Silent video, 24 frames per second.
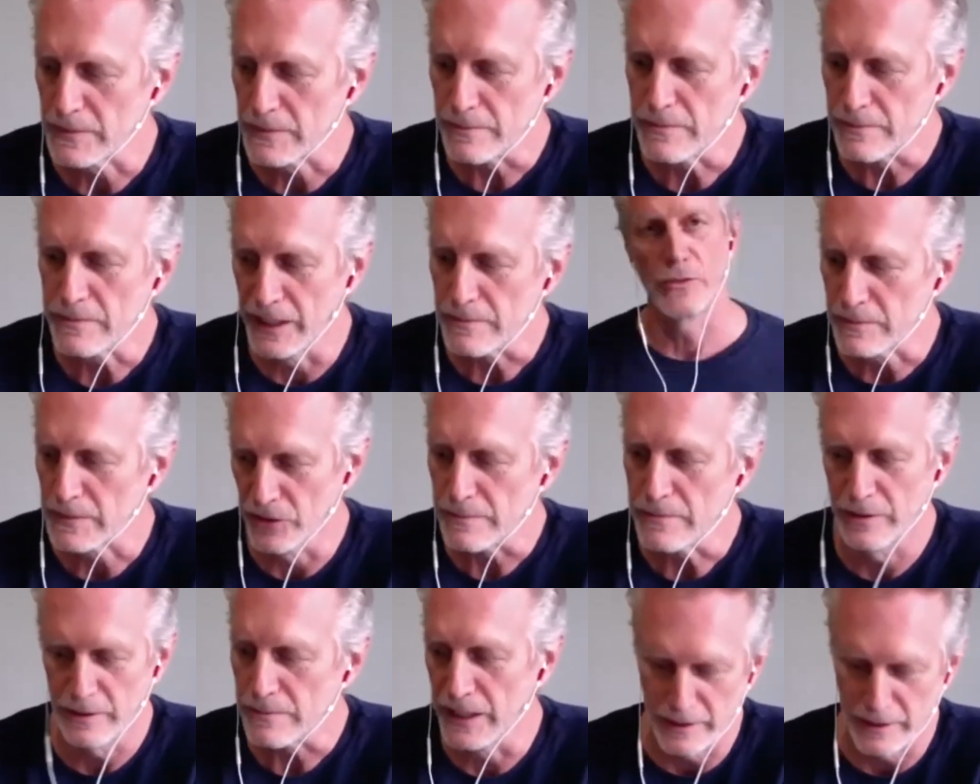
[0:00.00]

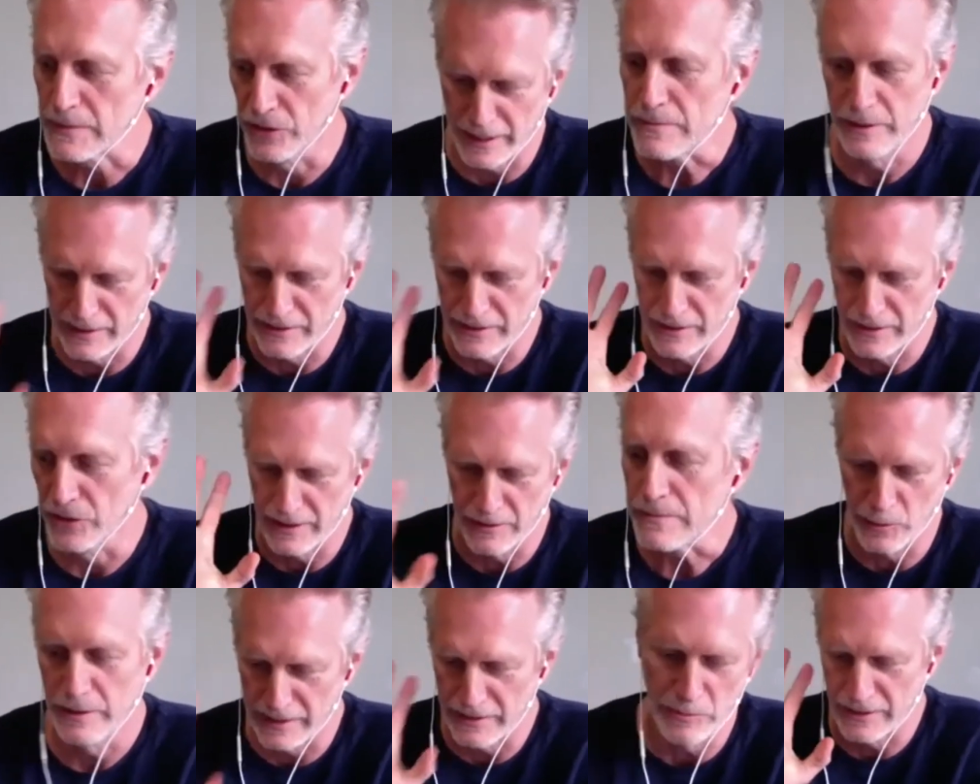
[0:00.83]
is, and I can, you
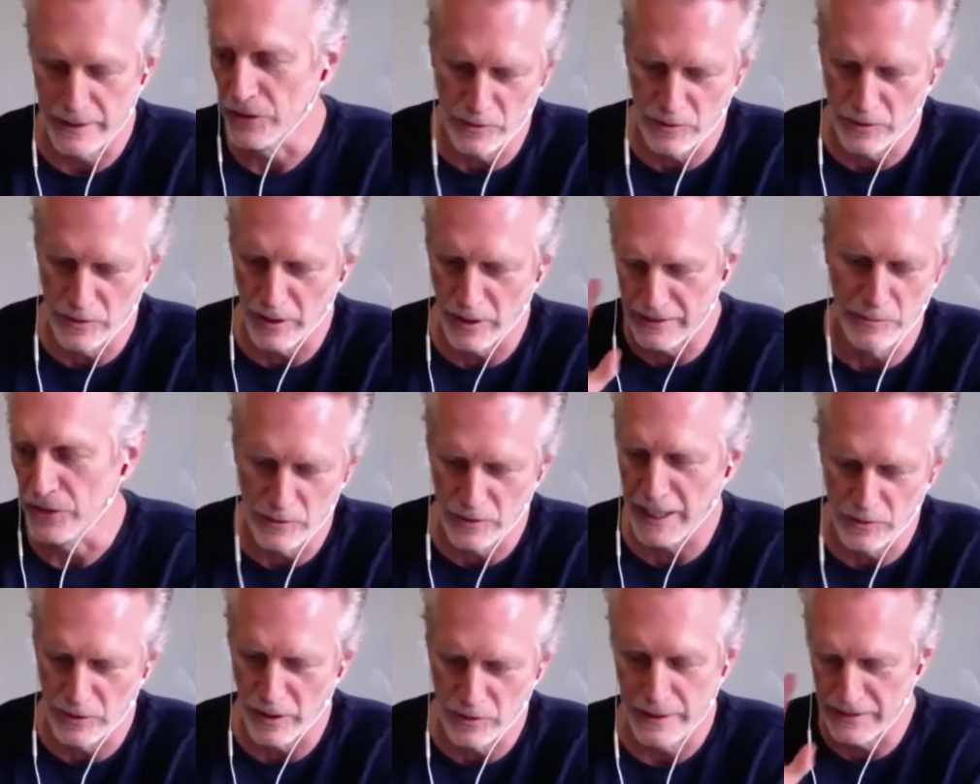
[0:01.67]
know, darn, I
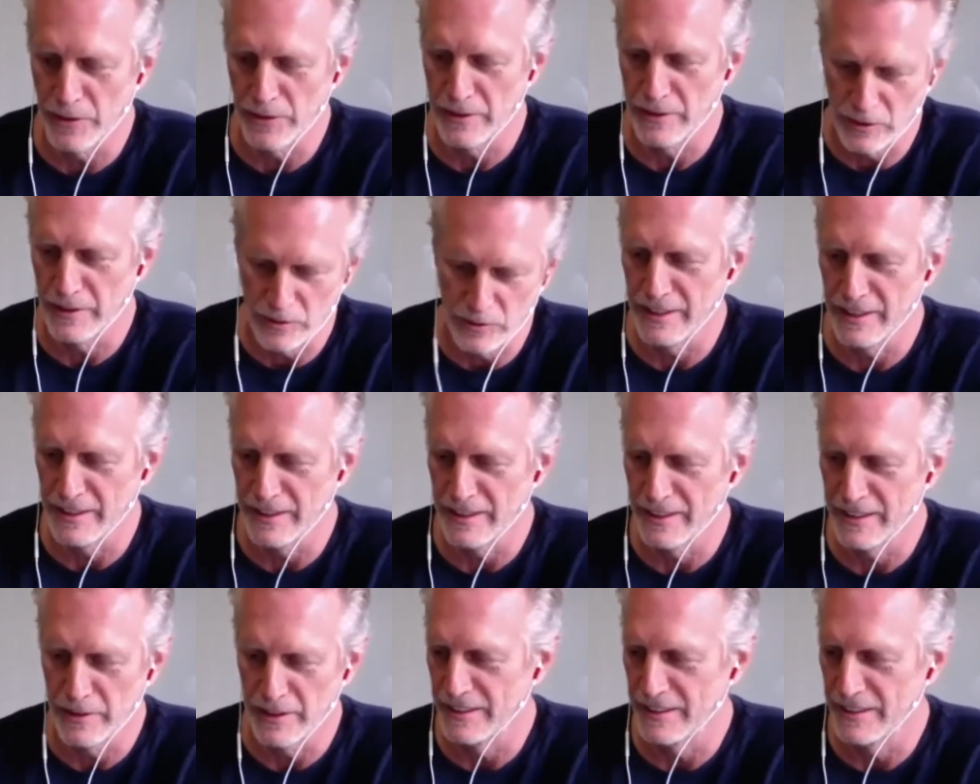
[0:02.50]
can both uh,
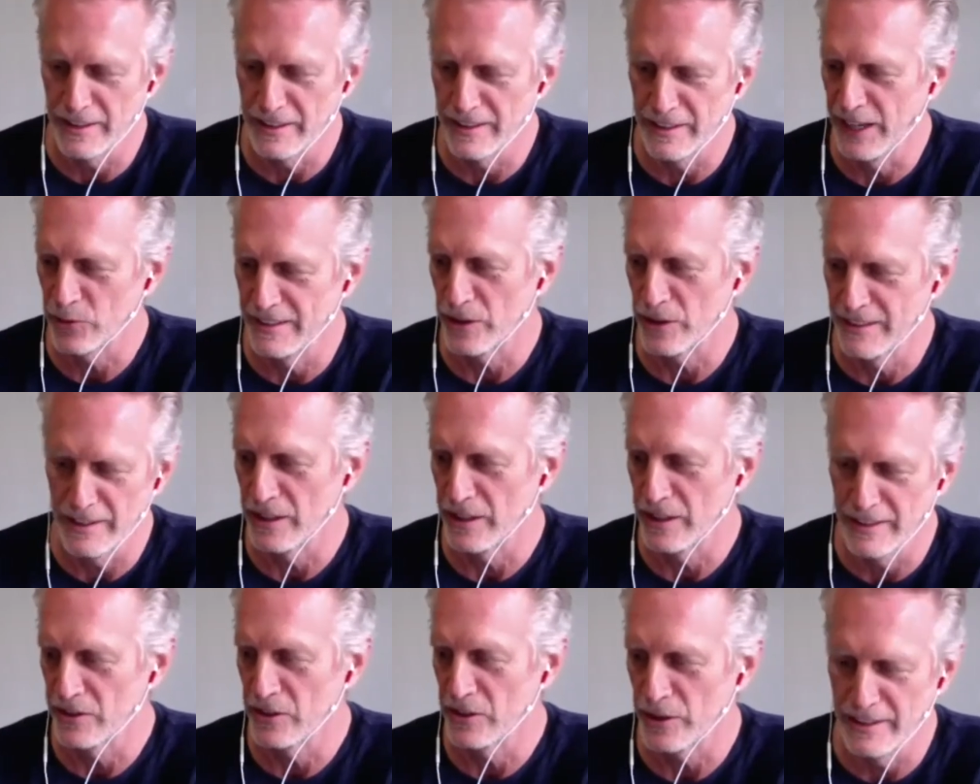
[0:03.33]
uh vouch for it,
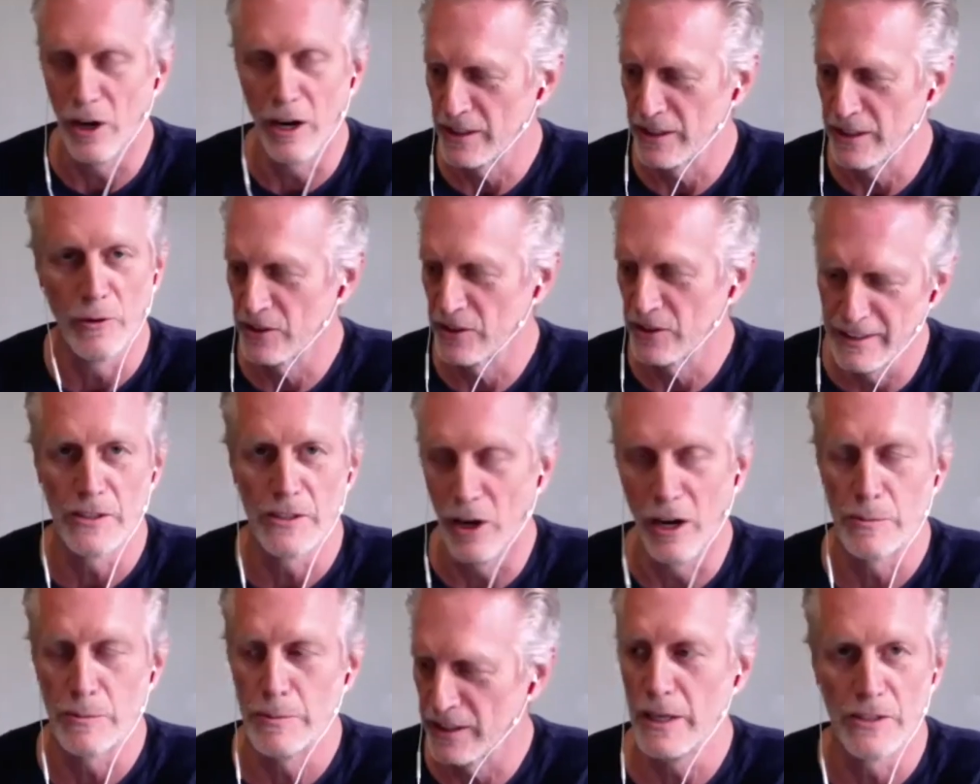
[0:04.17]
is an awful place
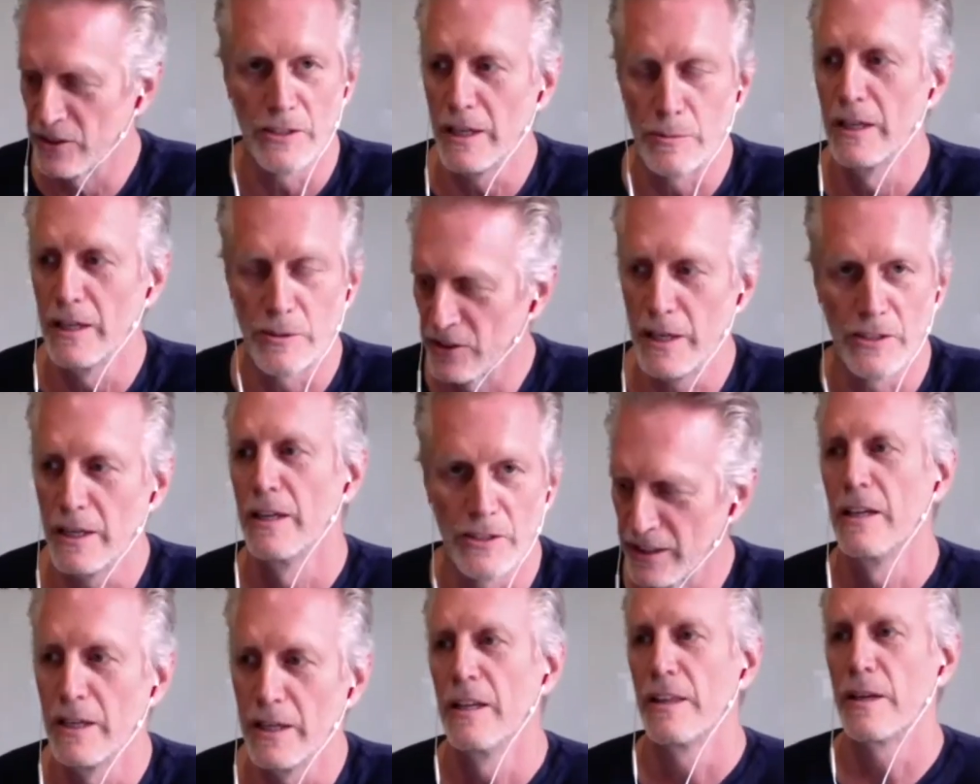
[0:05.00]
to be.
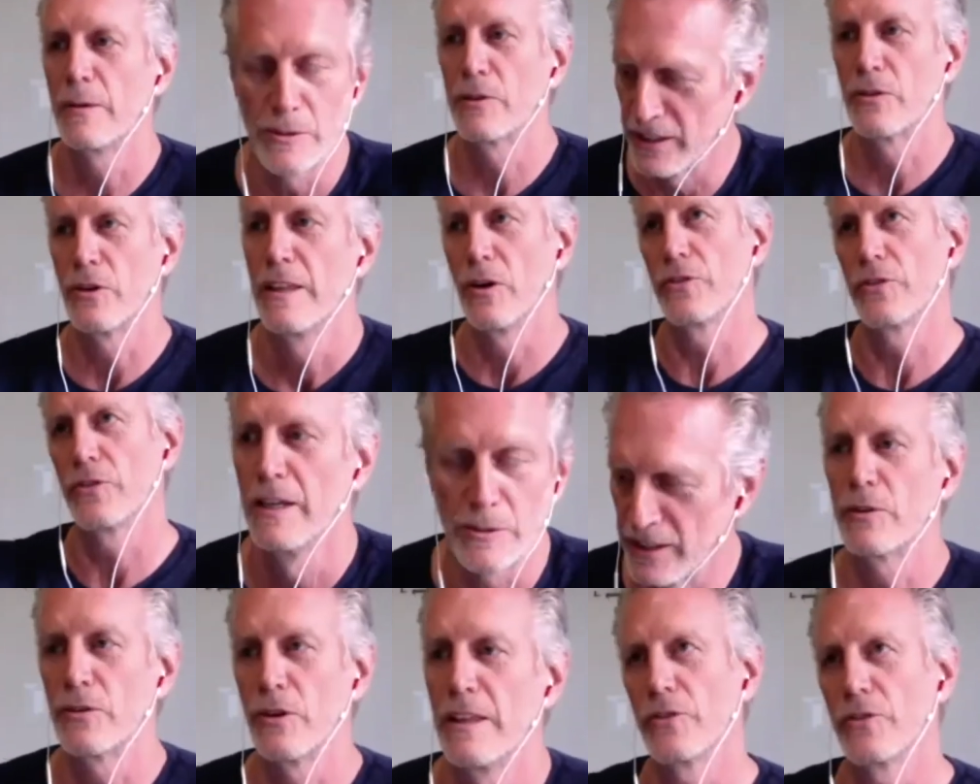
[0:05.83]
There was mm-hmm.
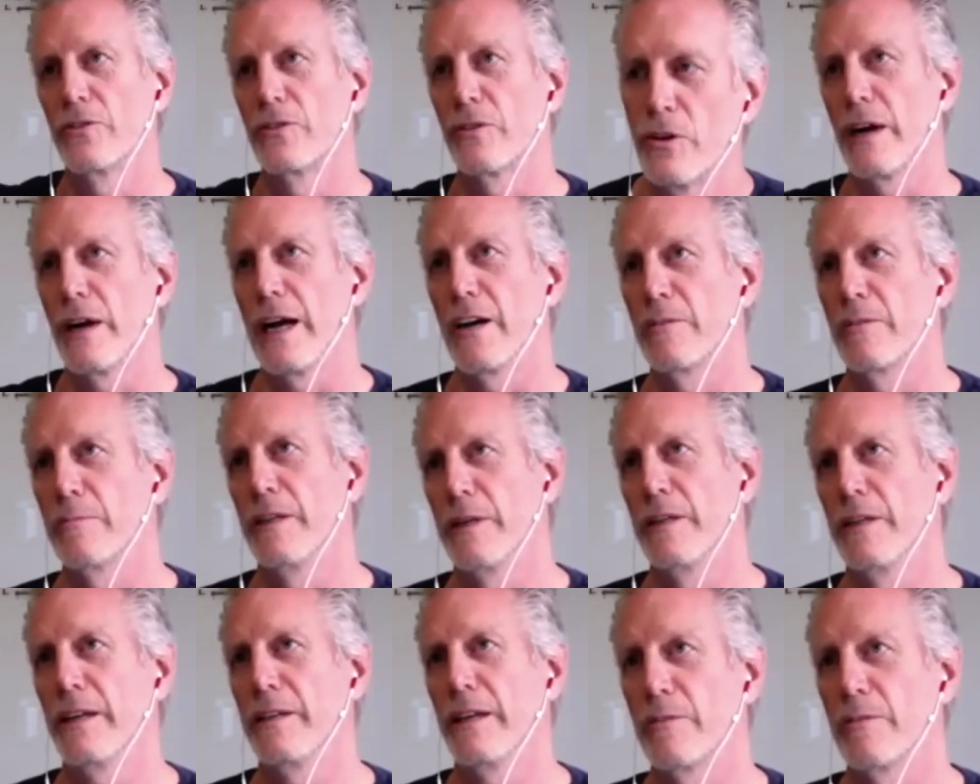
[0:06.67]
also this crowd
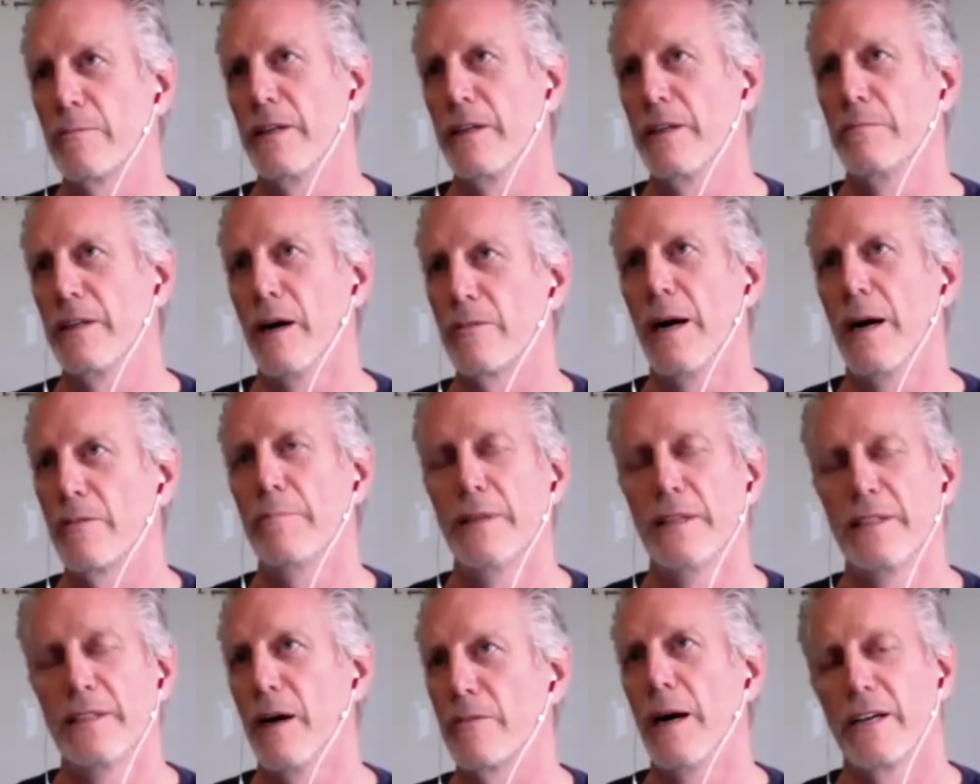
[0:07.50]
mentality, mob
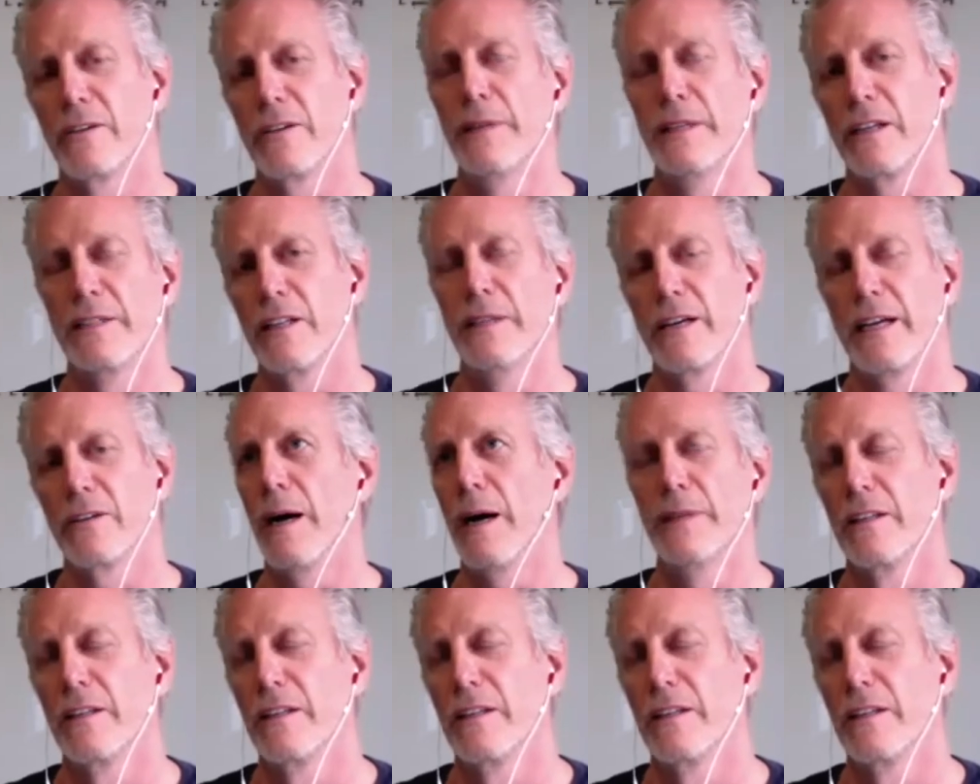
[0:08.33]
mentality in the,